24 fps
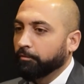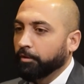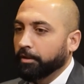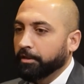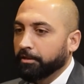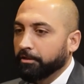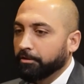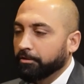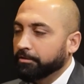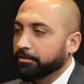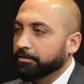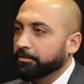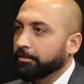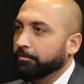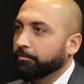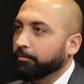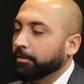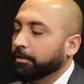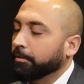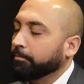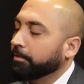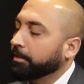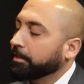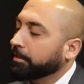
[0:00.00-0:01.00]
I hear stuff,
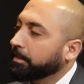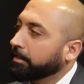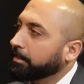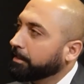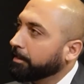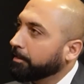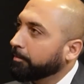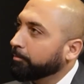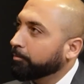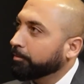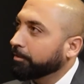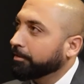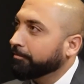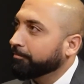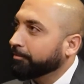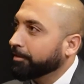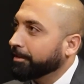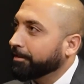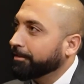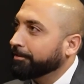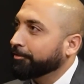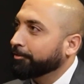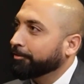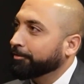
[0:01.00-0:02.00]
and I'm like, I can't believe
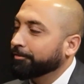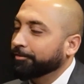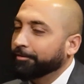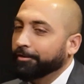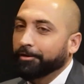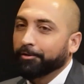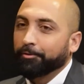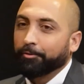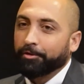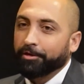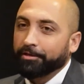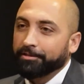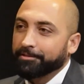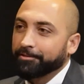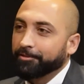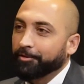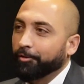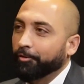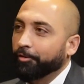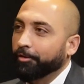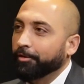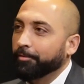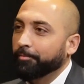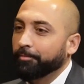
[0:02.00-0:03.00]
that I heard that or I
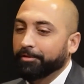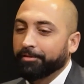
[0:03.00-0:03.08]
saw that.